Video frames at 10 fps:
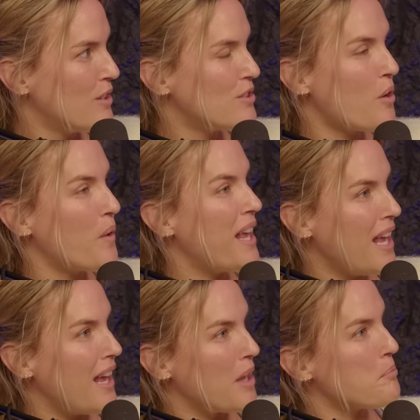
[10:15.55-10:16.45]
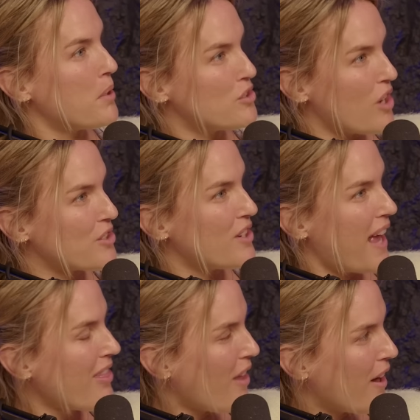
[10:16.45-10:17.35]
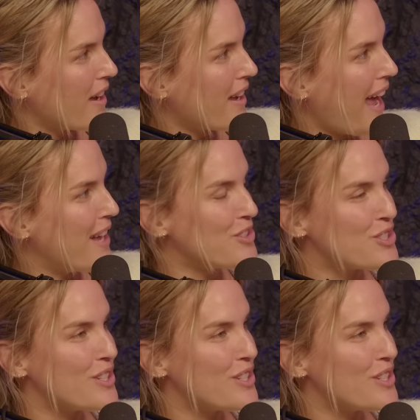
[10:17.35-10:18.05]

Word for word: So he put Josh in a headlock. I, and- I